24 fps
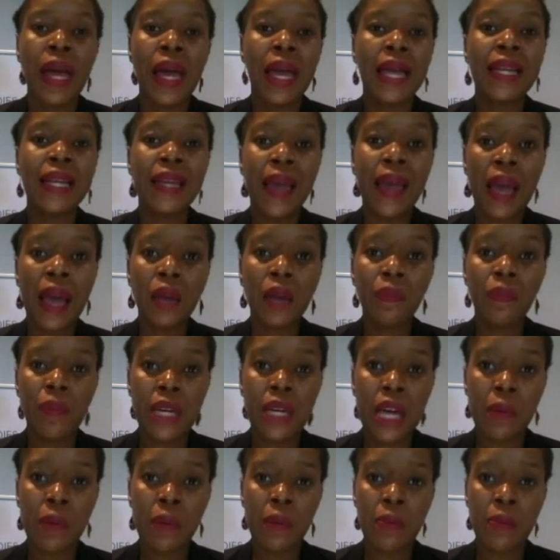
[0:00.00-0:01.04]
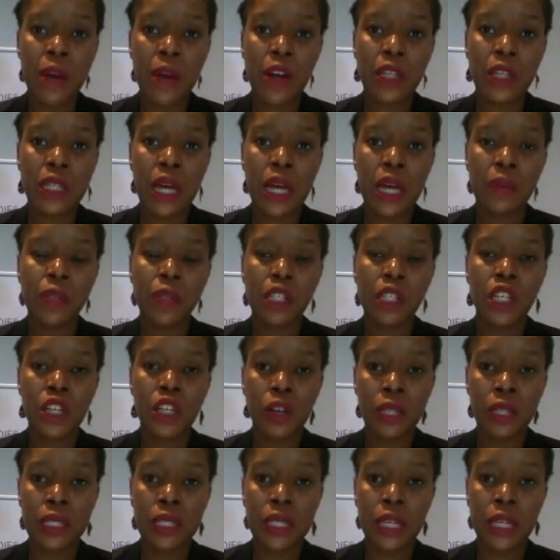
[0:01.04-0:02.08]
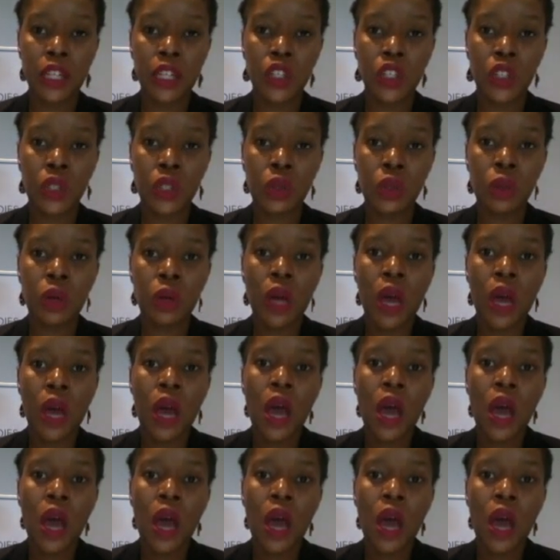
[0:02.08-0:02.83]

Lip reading: it can become a maritime security issue.